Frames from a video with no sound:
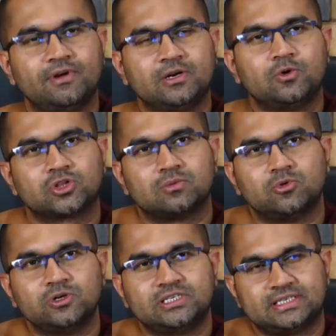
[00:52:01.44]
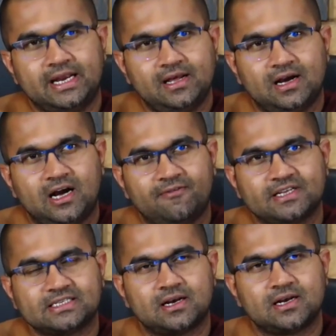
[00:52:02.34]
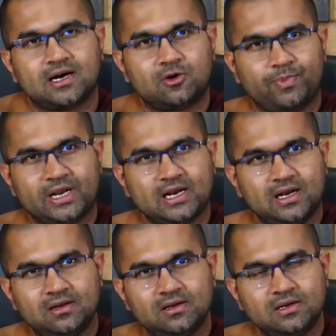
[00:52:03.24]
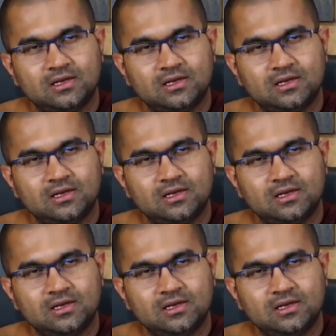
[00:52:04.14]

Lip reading: when Gotrabhu is said after Sankharupekkha,